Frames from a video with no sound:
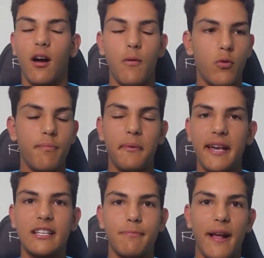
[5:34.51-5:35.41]
I would be
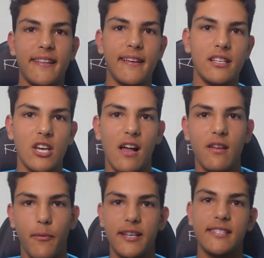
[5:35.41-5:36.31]
expecting a
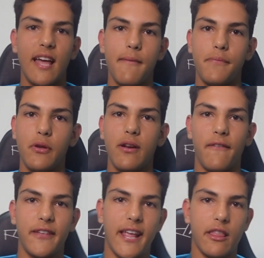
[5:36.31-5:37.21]
Charlie West debut
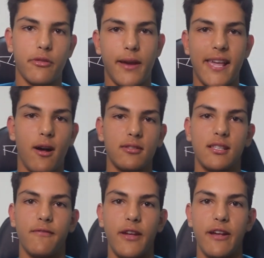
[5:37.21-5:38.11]
after kicking 3 goals
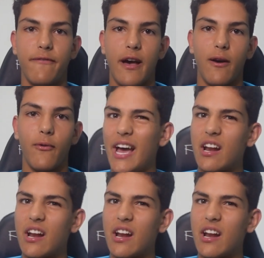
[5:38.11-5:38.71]
in the VFL.